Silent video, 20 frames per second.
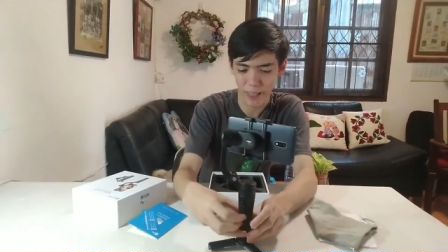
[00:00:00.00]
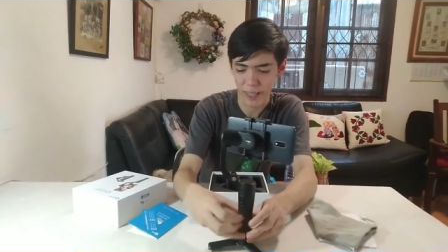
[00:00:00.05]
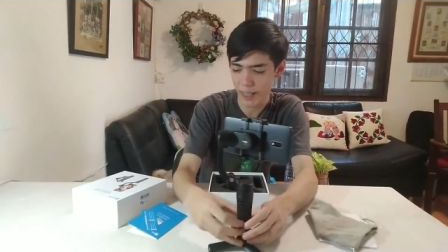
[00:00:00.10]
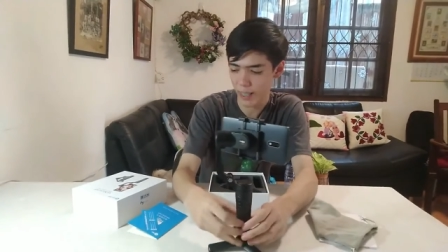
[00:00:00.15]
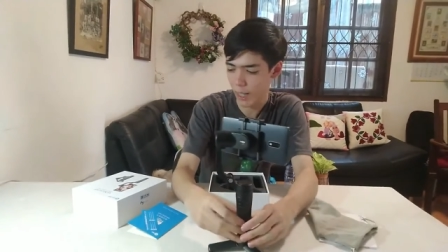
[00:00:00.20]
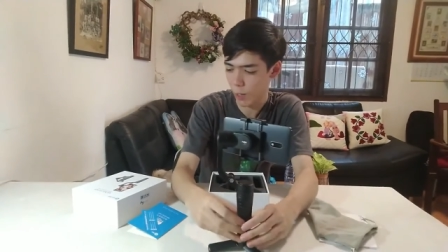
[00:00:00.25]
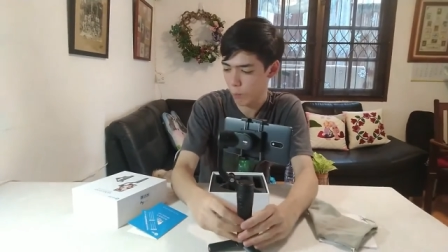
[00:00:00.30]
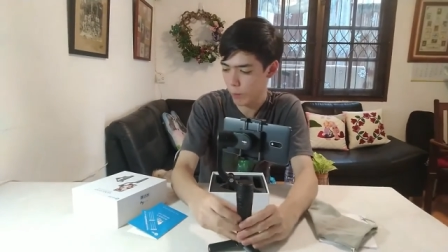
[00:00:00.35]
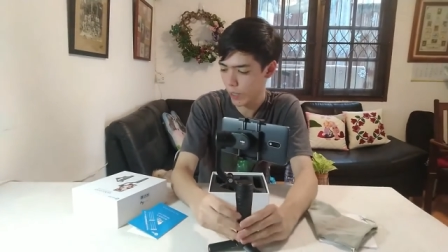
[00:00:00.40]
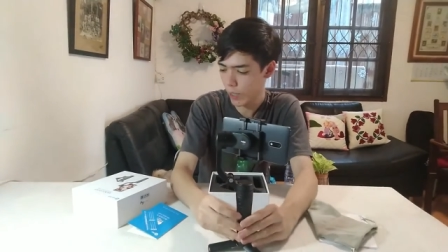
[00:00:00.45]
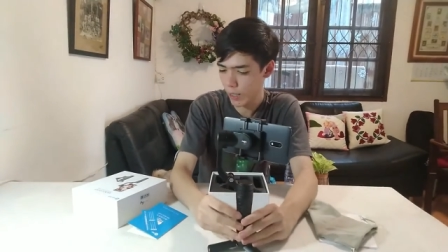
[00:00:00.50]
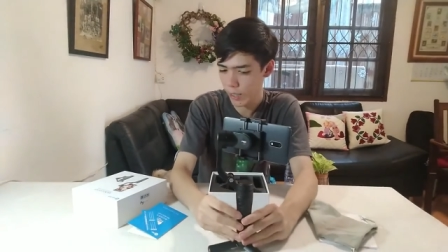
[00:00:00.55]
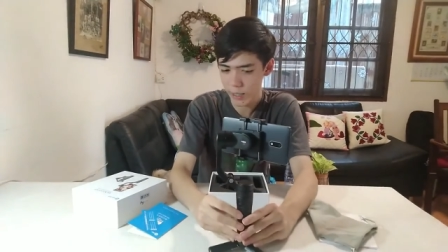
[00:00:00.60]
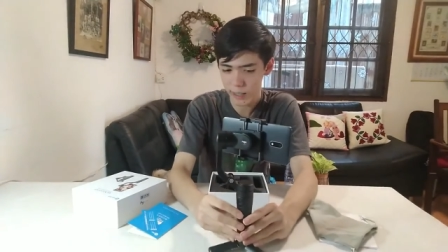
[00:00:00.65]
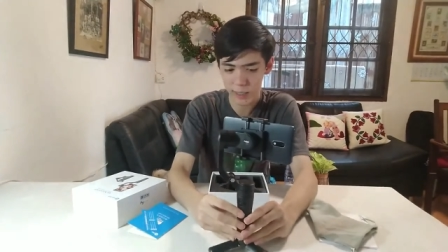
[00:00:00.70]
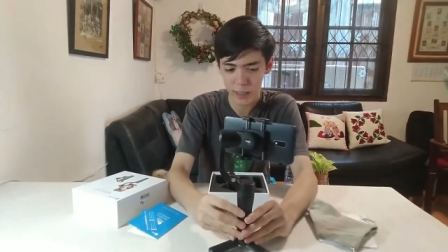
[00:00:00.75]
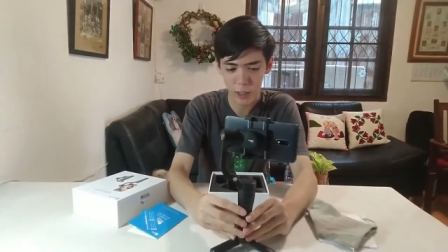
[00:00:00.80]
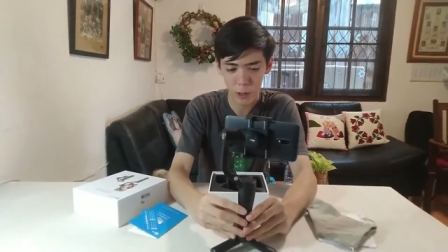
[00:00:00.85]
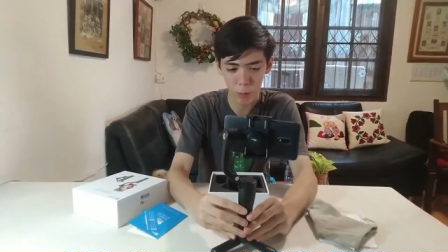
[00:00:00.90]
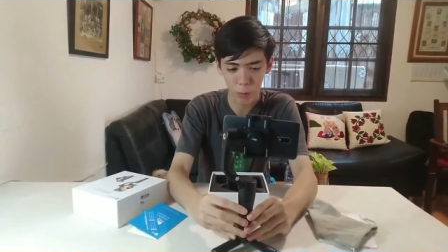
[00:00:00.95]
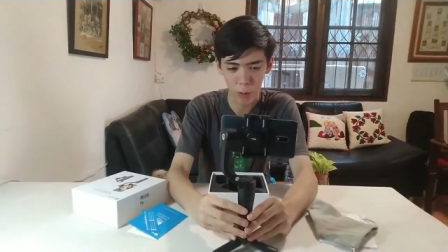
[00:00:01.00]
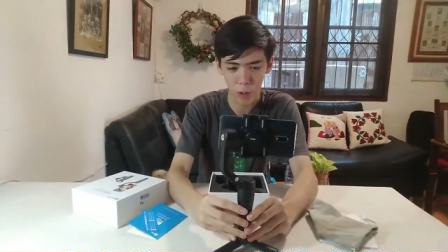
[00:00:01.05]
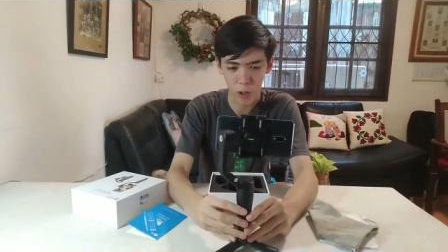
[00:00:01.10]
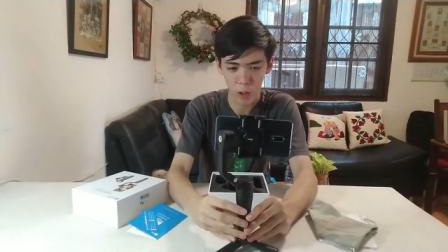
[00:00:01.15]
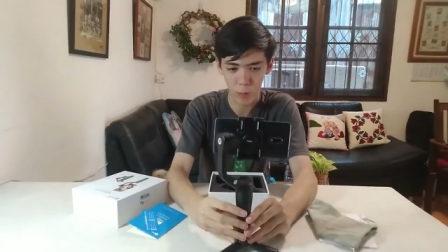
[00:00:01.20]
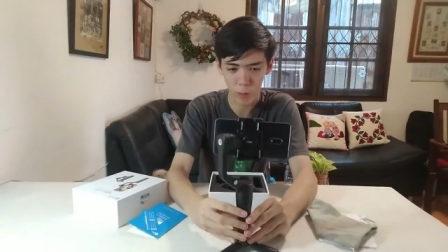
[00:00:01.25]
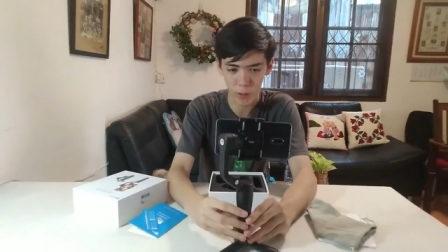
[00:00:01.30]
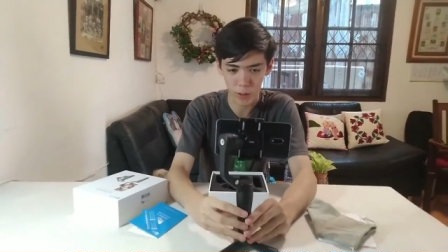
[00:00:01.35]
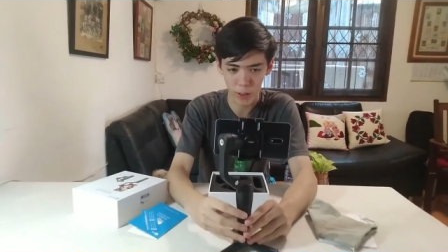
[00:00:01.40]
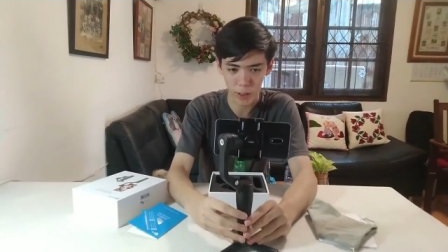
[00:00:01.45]
but i mean it is still
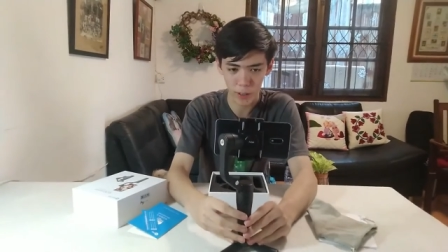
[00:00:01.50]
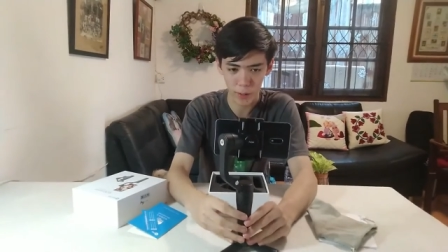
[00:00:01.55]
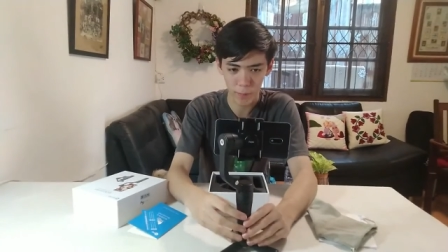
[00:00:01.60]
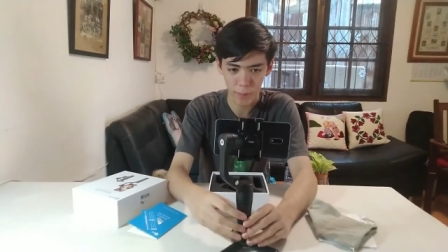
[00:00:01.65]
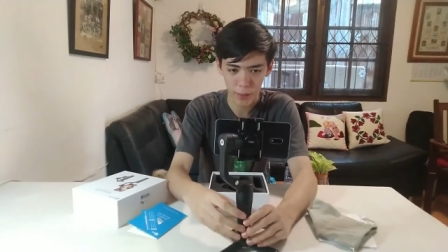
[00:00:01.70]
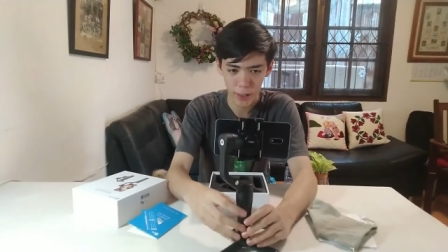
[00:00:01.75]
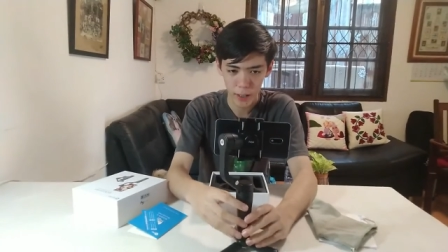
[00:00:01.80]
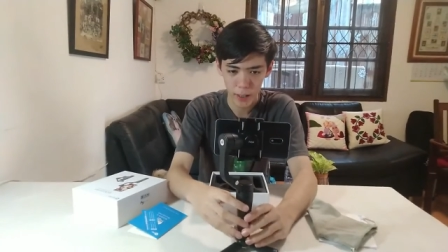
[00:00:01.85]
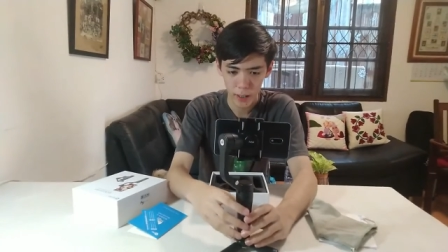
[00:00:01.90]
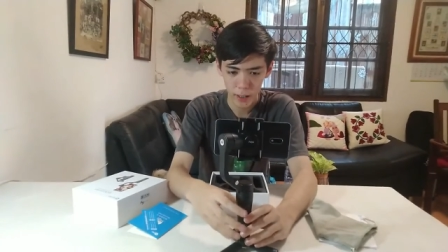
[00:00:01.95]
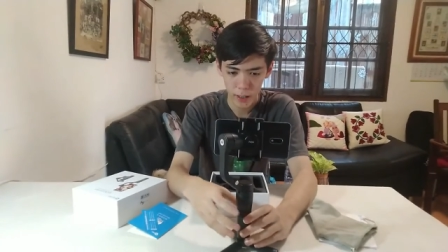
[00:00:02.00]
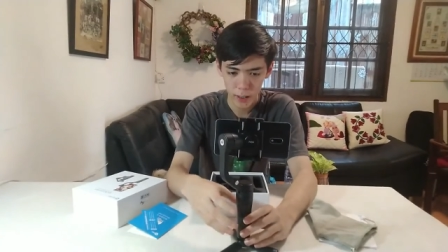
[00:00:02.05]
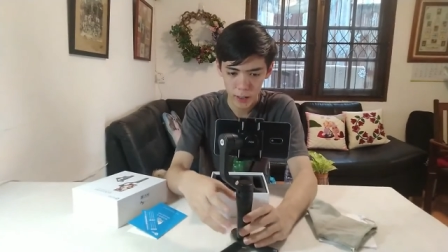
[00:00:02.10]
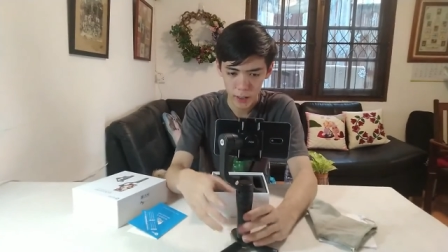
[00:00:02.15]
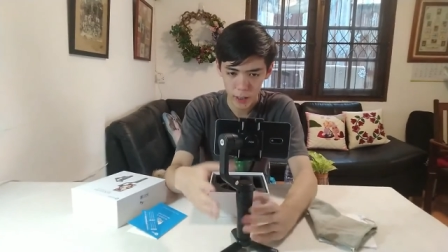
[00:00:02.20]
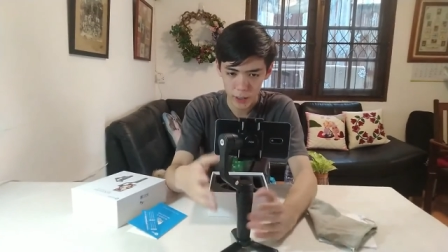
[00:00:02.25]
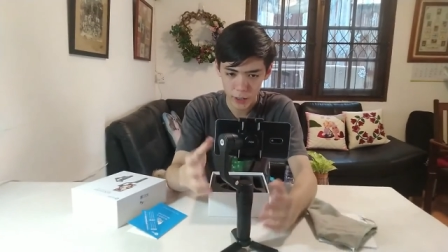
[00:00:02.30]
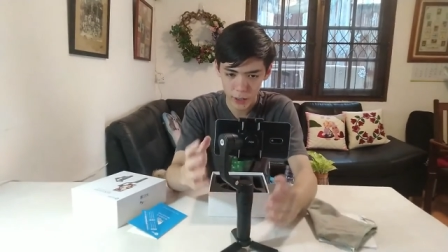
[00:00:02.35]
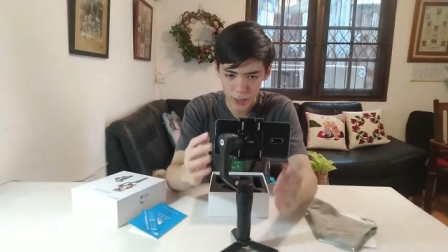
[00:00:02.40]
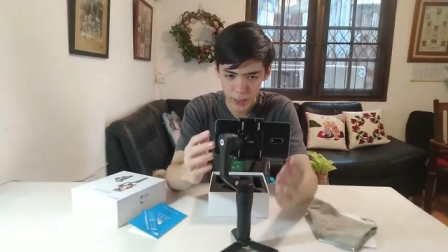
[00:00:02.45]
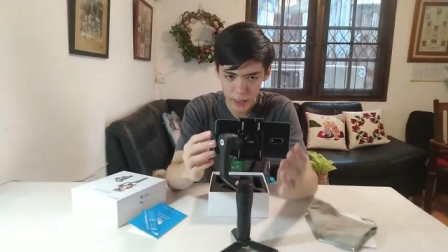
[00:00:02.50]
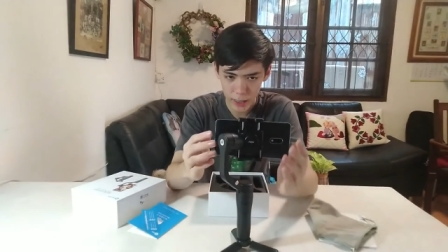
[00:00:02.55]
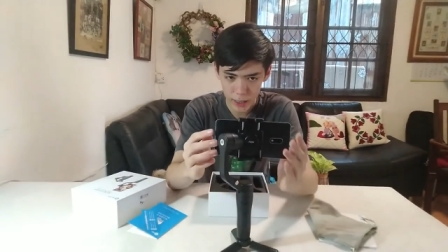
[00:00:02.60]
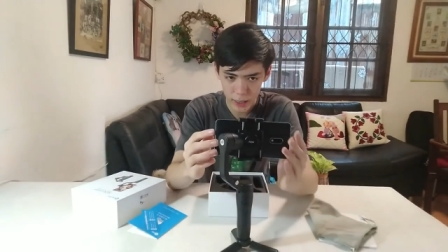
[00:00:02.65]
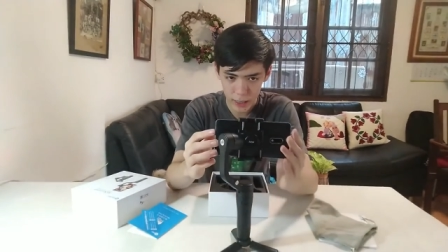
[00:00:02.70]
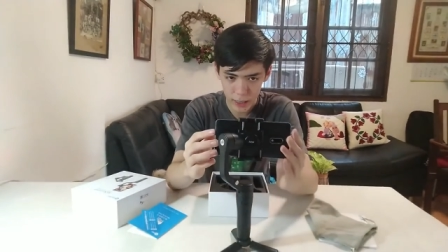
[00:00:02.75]
portable though so as you can